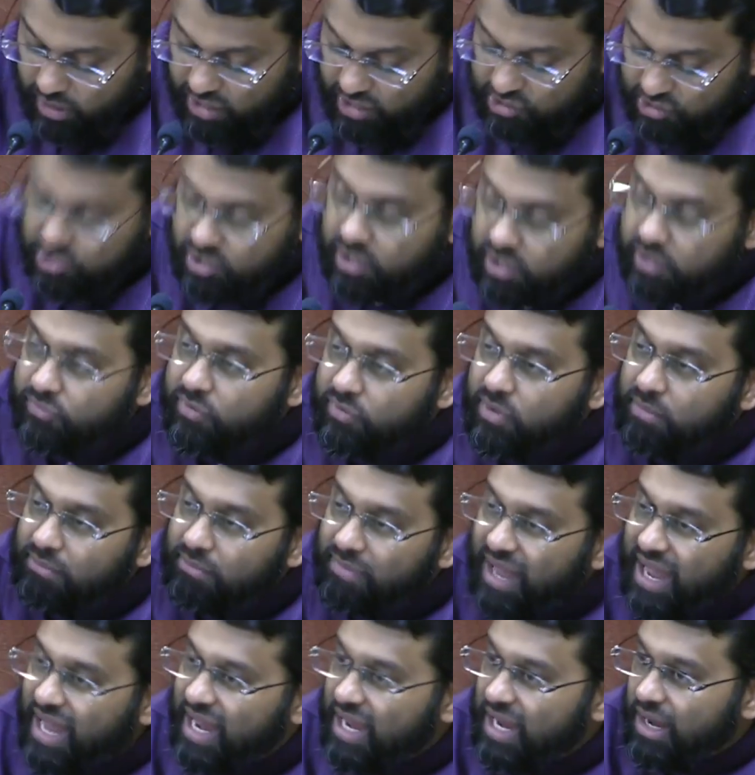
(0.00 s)
shall
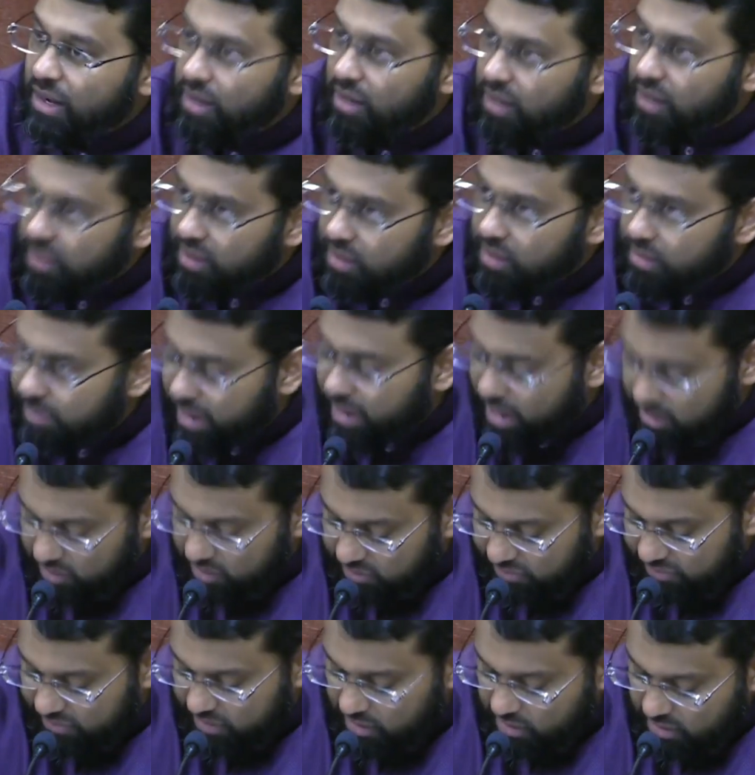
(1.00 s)
remain in the
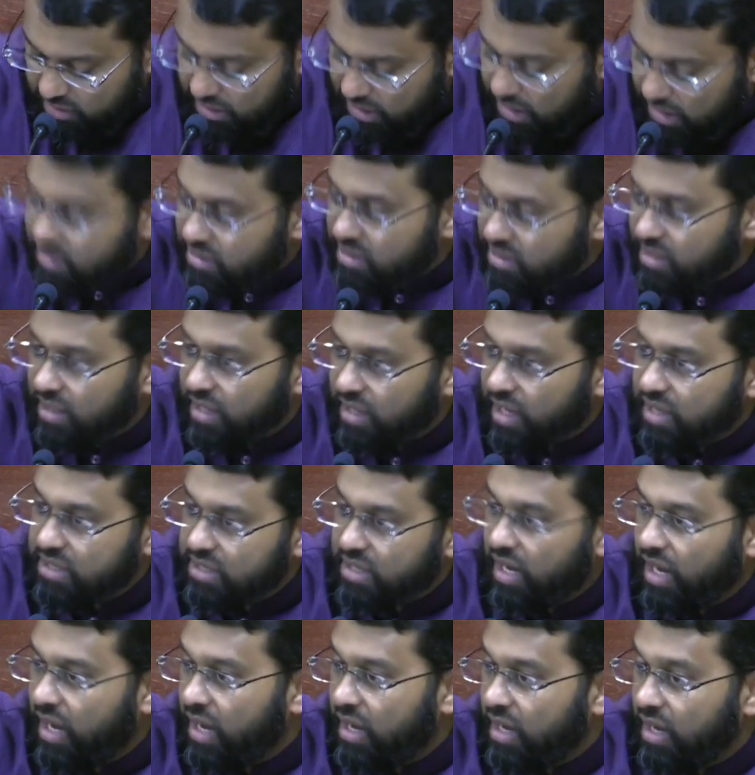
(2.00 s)
battlefield until I
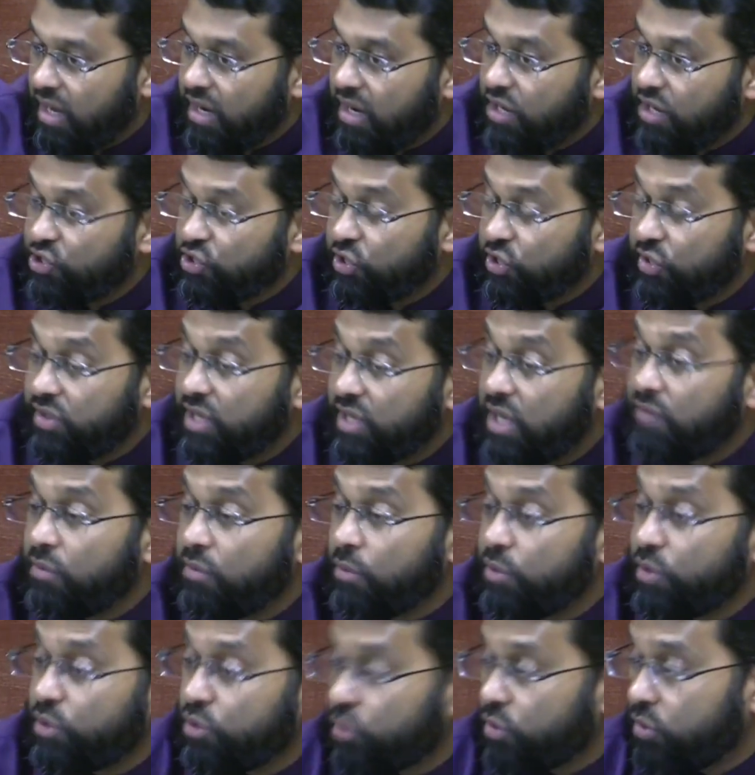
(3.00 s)
die, and I shall never
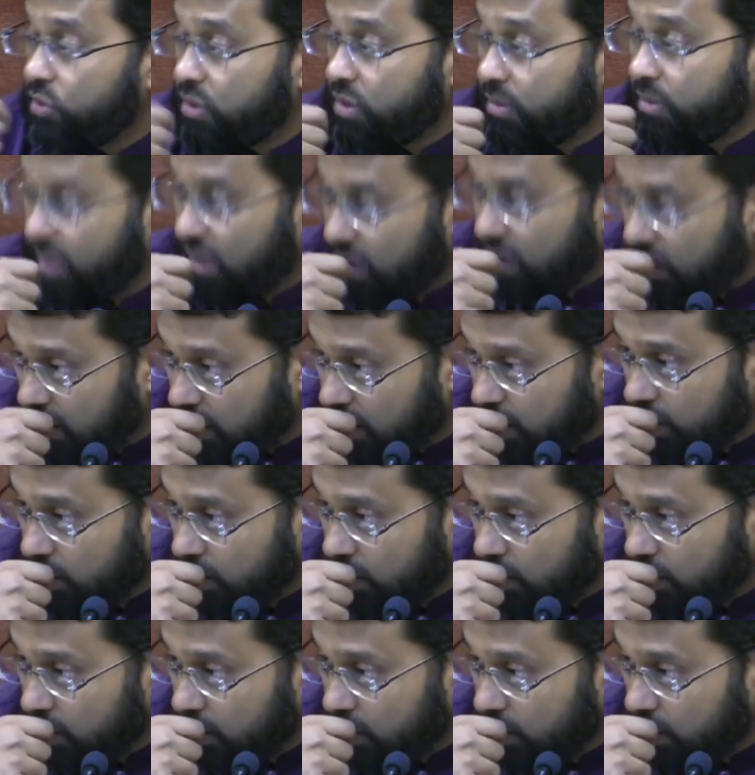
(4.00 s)
return to Mecca.